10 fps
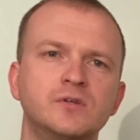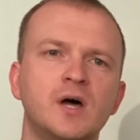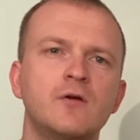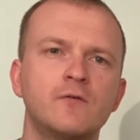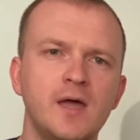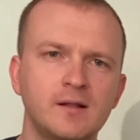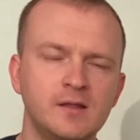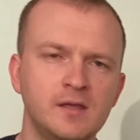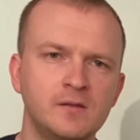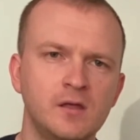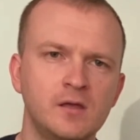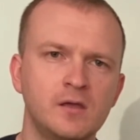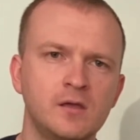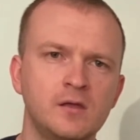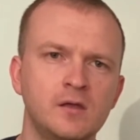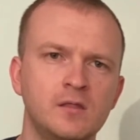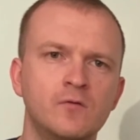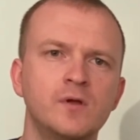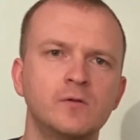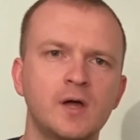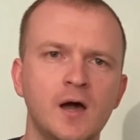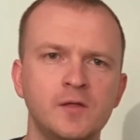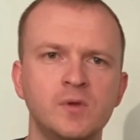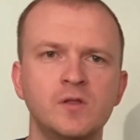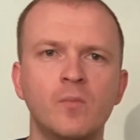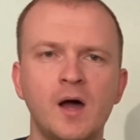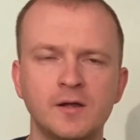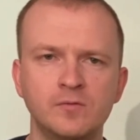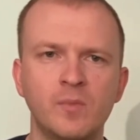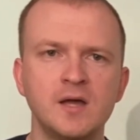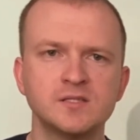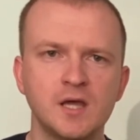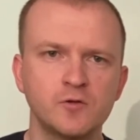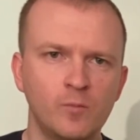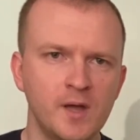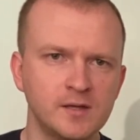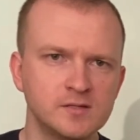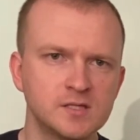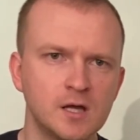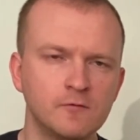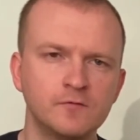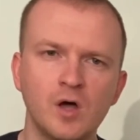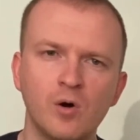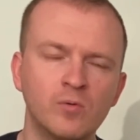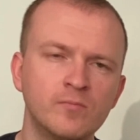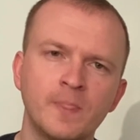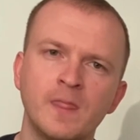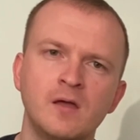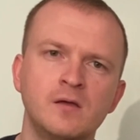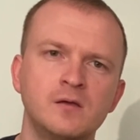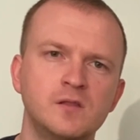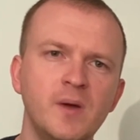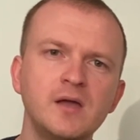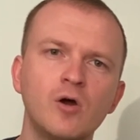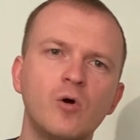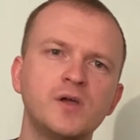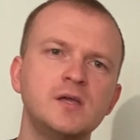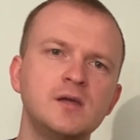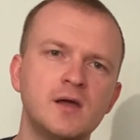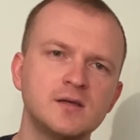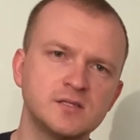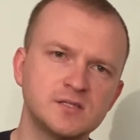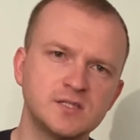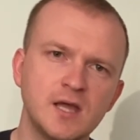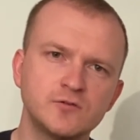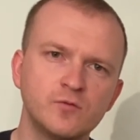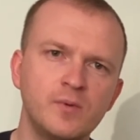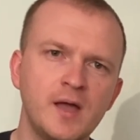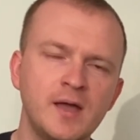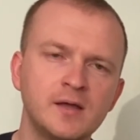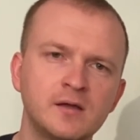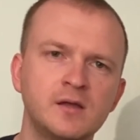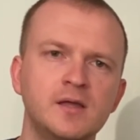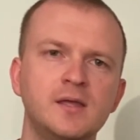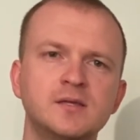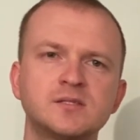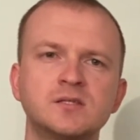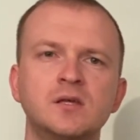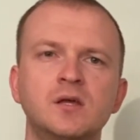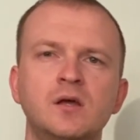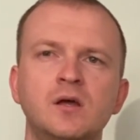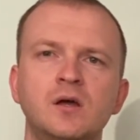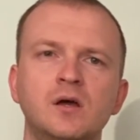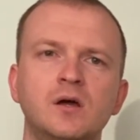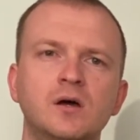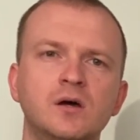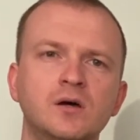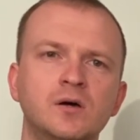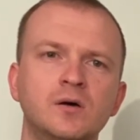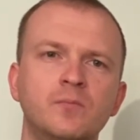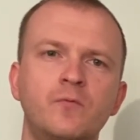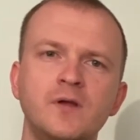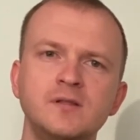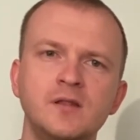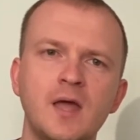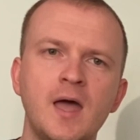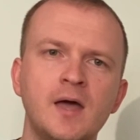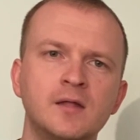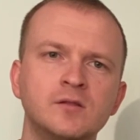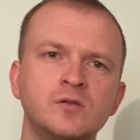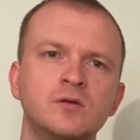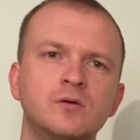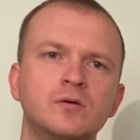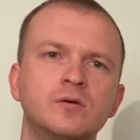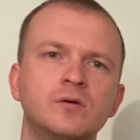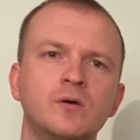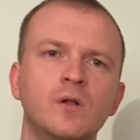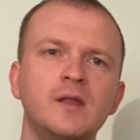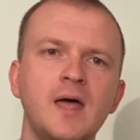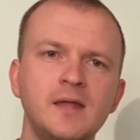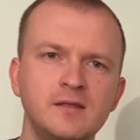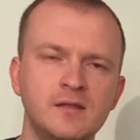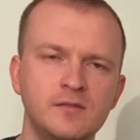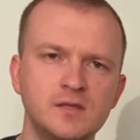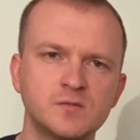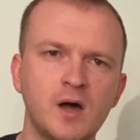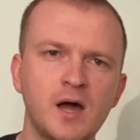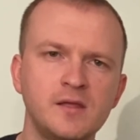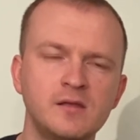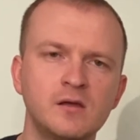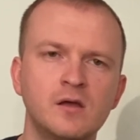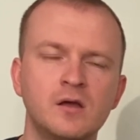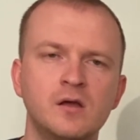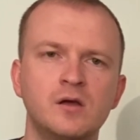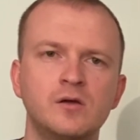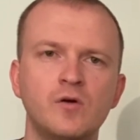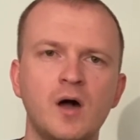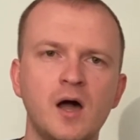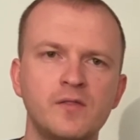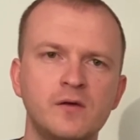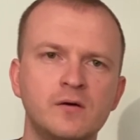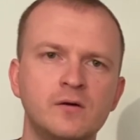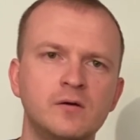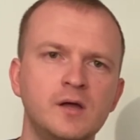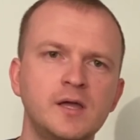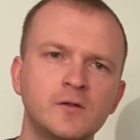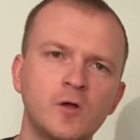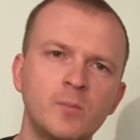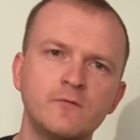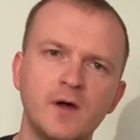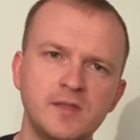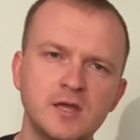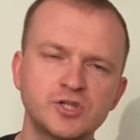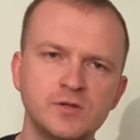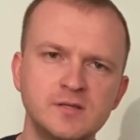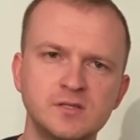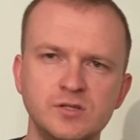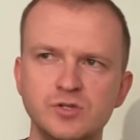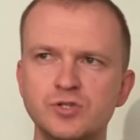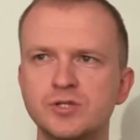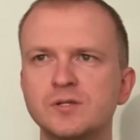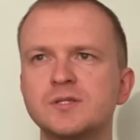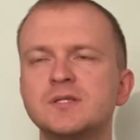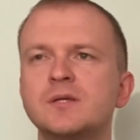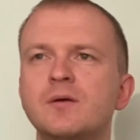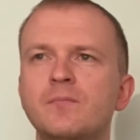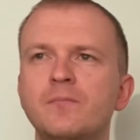directly in the real economy, in the market, by a central bank itself. No, the main goal here as a central bank is printing and lending this money to other economic financial institutions,